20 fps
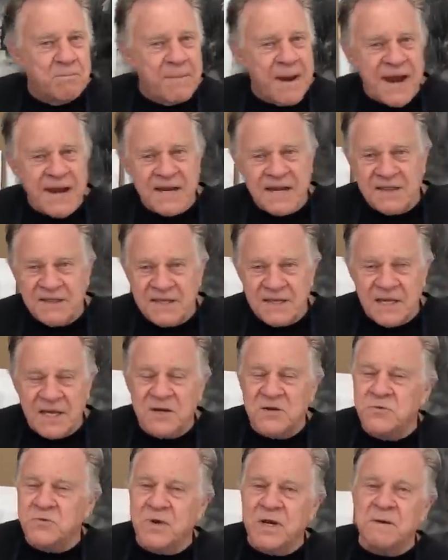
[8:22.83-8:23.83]
painting the
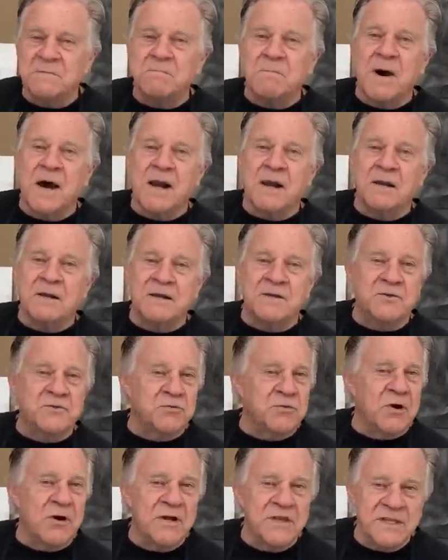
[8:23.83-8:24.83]
undraped model and
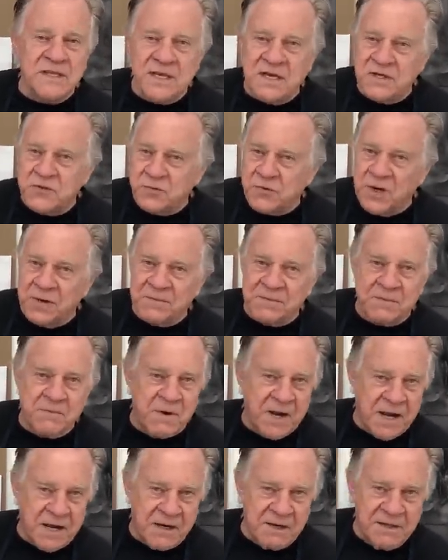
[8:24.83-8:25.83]
drawing the undraped
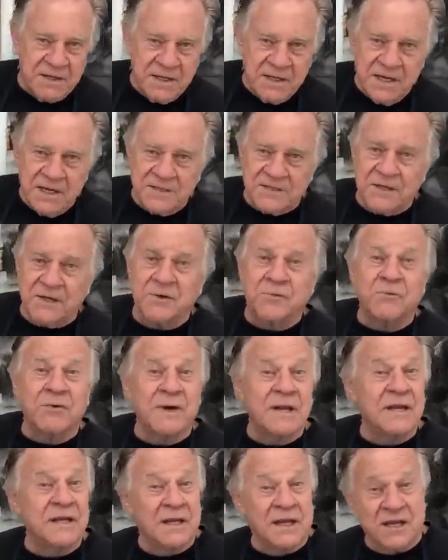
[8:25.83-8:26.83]
model is a
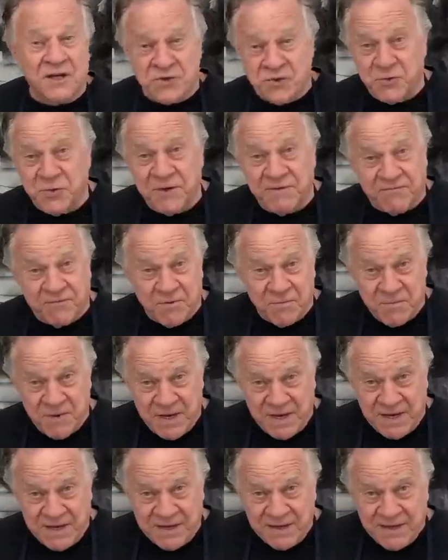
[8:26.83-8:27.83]
great luxury for
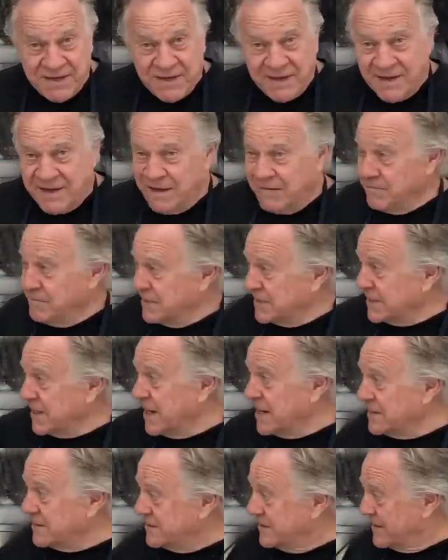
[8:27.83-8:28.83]
me. And
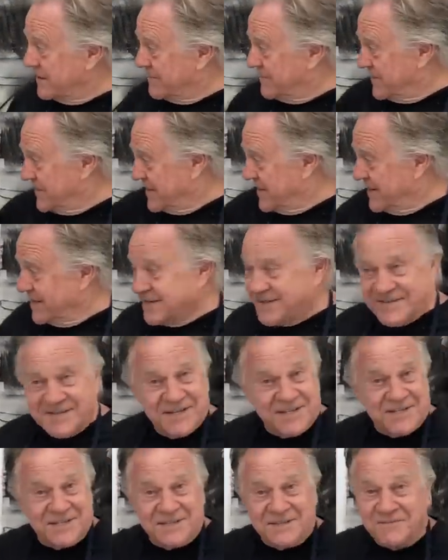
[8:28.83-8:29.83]
besides, it
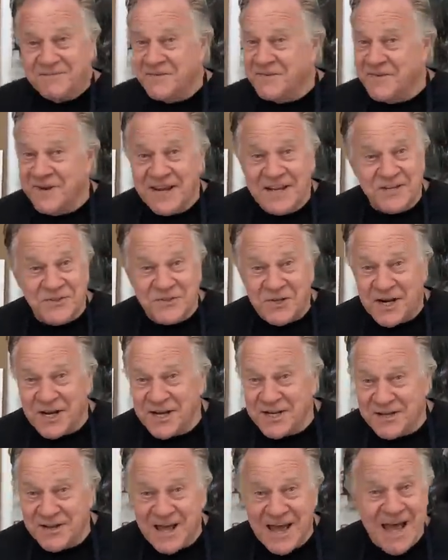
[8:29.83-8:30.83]
just is
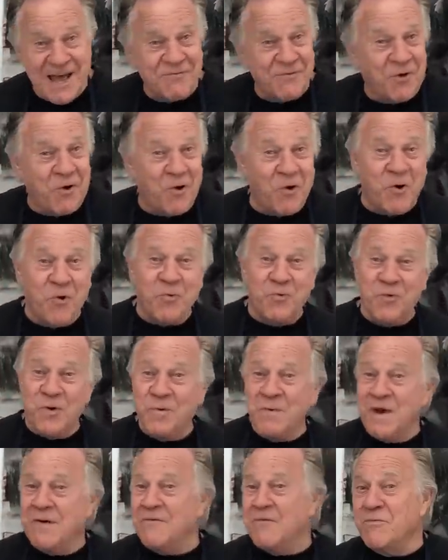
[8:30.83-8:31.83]
exciting to have the whole
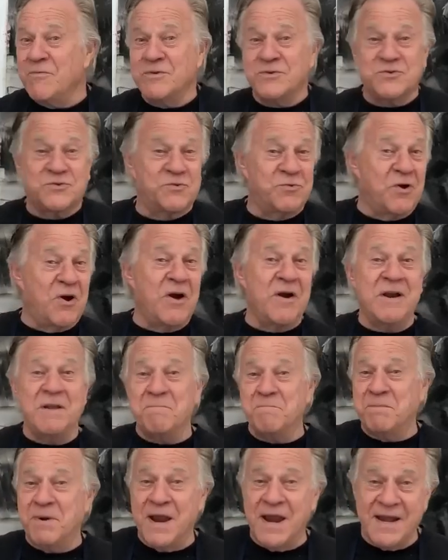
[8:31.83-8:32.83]
room. Everyone's drawing
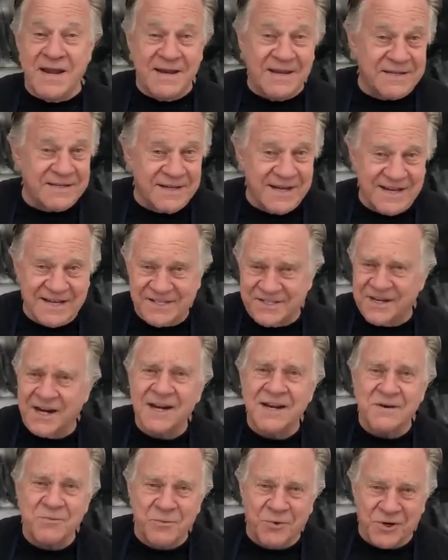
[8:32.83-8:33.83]
and painting. It's an
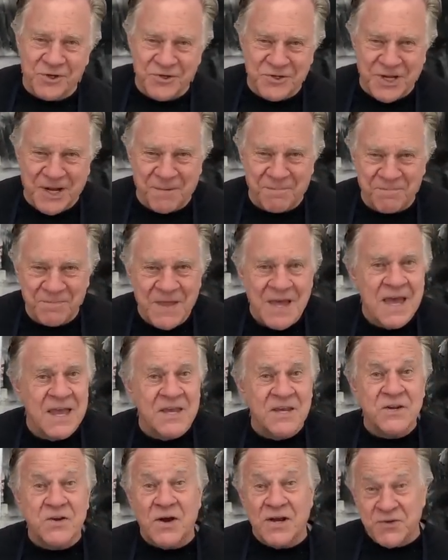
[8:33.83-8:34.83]
exciting workshop.
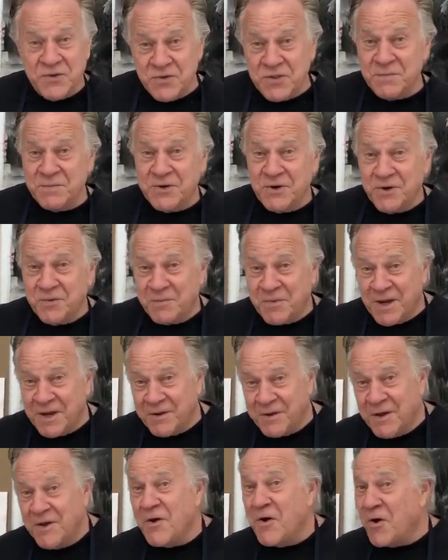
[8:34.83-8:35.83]
You know, I do them here in my